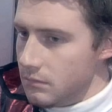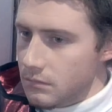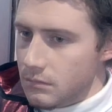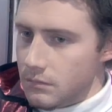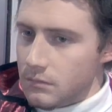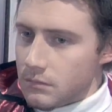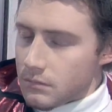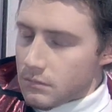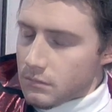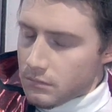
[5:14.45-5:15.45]

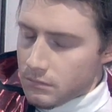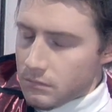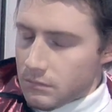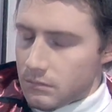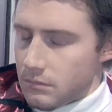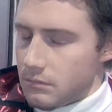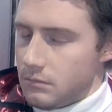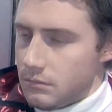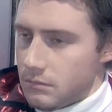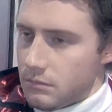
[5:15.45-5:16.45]

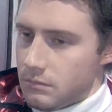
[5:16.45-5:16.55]
No one is speaking in this clip.